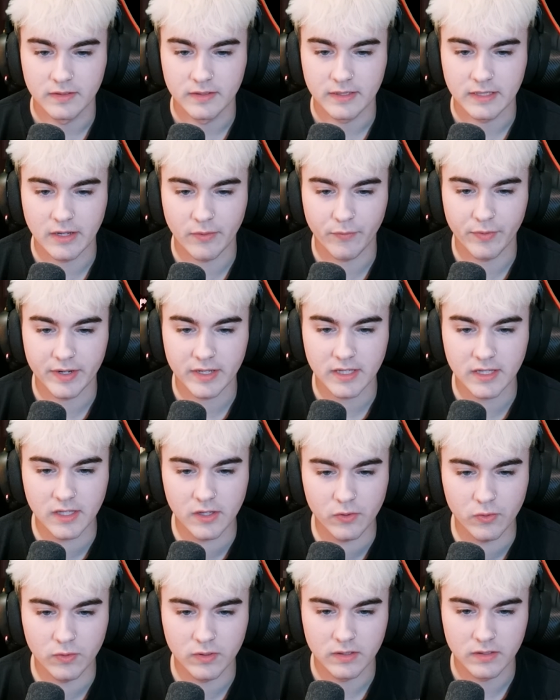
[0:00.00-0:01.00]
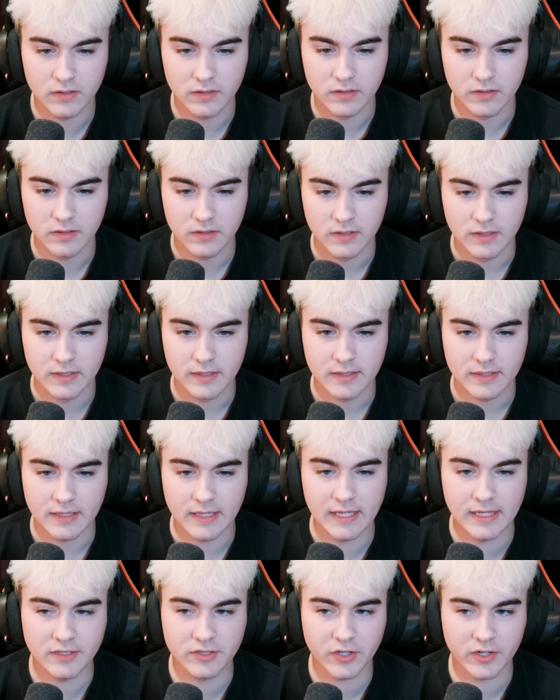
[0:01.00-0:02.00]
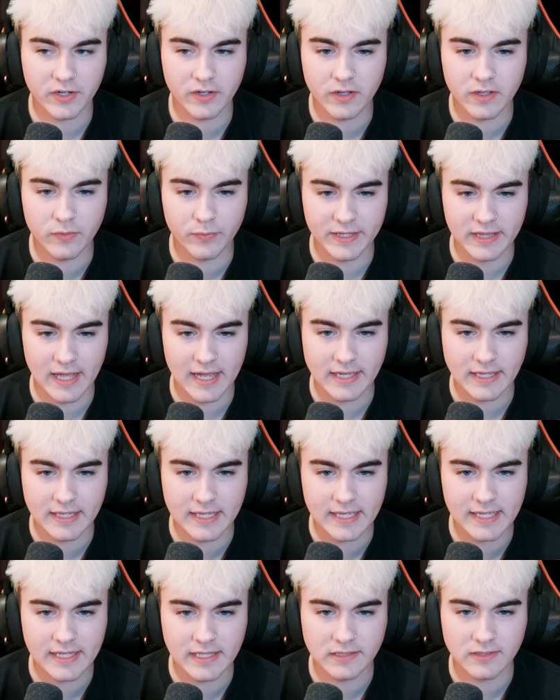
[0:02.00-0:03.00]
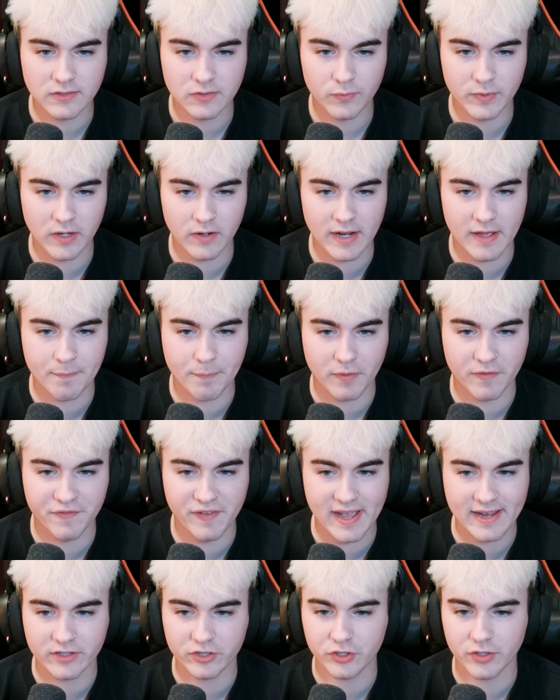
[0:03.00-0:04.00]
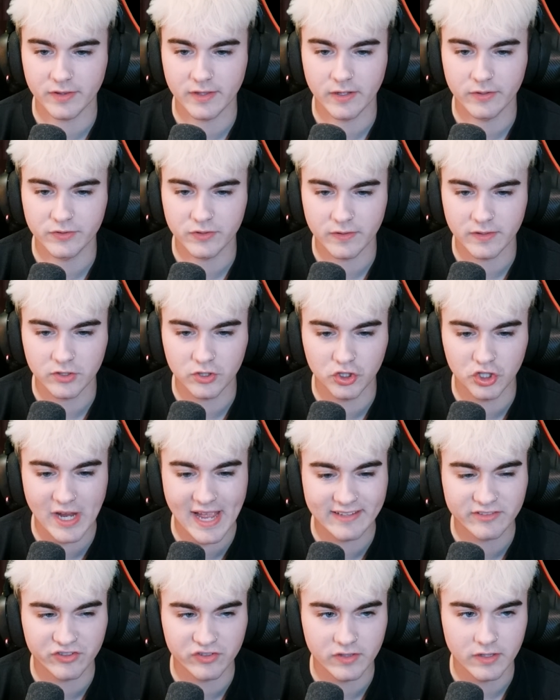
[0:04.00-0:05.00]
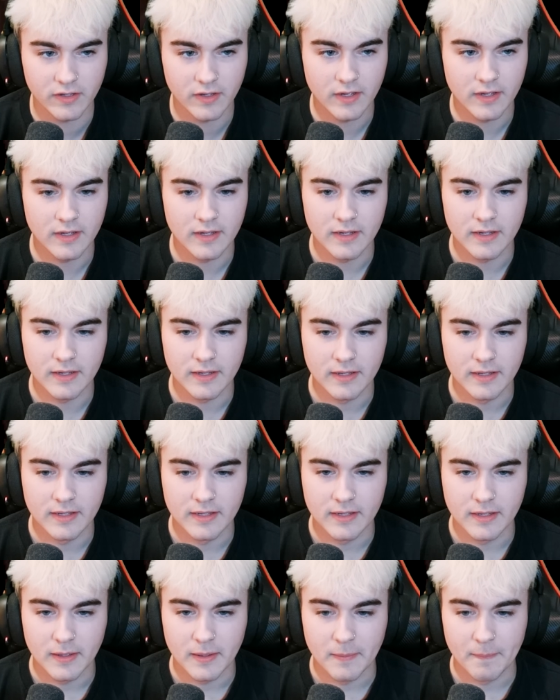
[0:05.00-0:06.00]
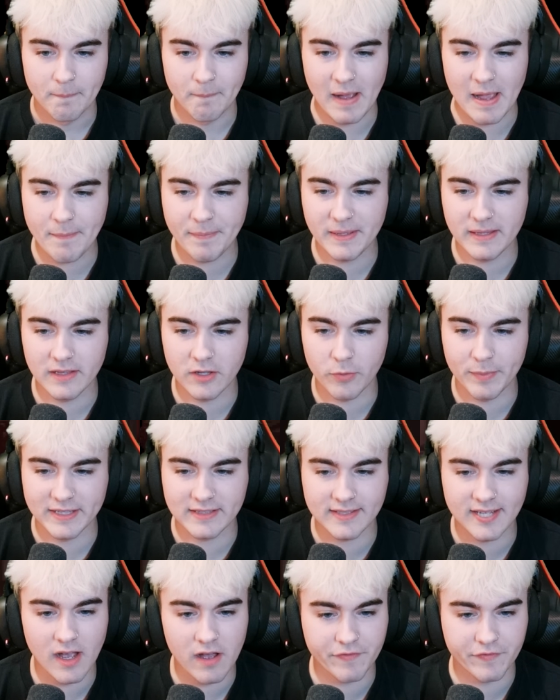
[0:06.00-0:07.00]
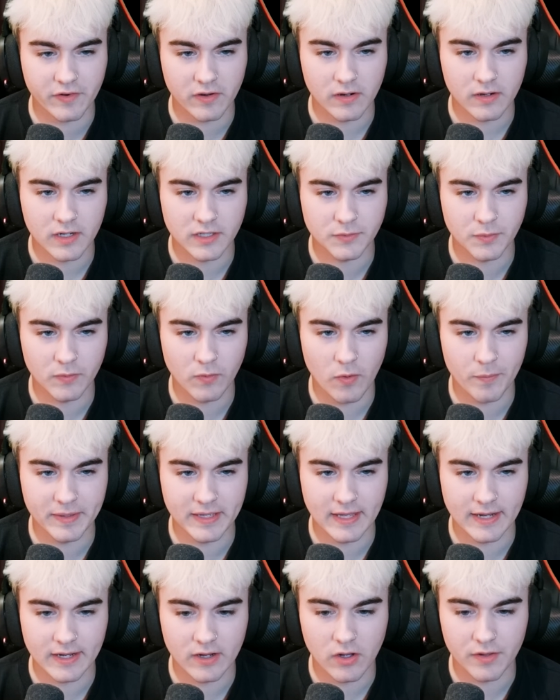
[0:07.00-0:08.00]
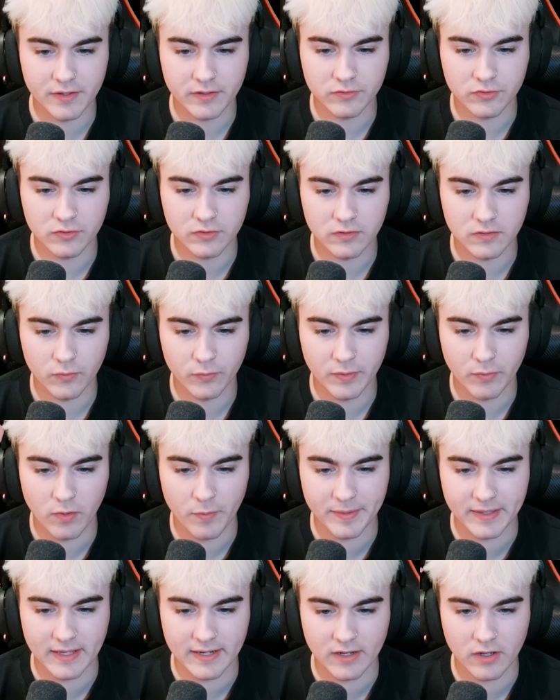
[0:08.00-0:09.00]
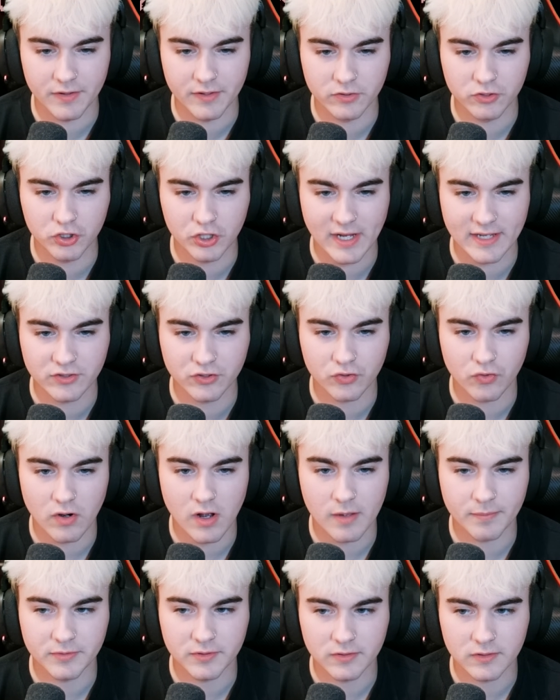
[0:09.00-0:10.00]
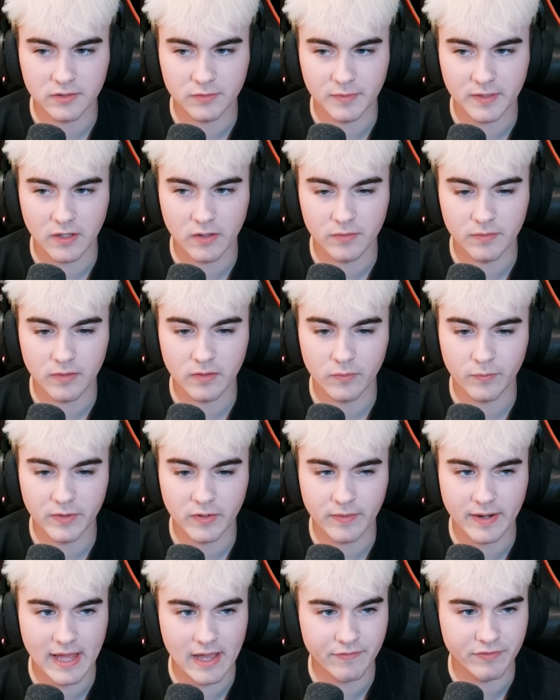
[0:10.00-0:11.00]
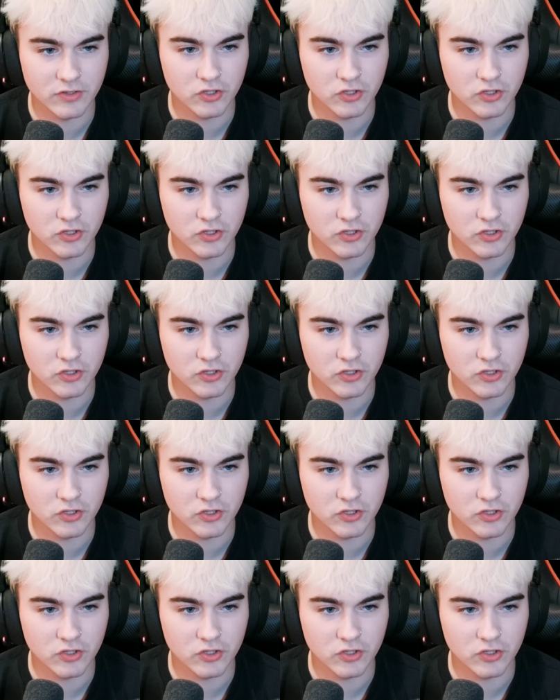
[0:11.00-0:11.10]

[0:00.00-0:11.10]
Get rid of you. Keys are good. We like keys. We don't have perfection, though, so the chest might be a little bit tougher because we won't be getting all those. We won't be getting all those chest drops because we don't have the